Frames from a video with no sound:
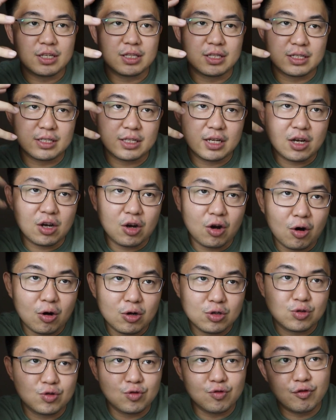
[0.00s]
does it
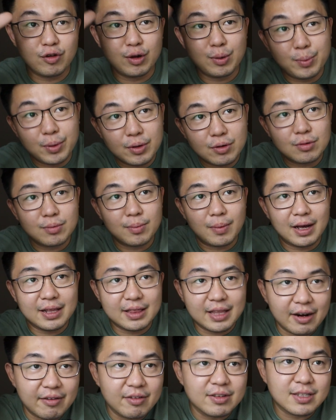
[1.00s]
cost to rebuild my
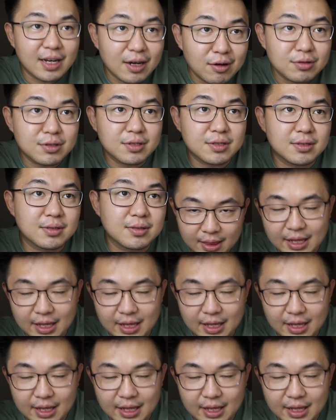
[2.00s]
terrace house.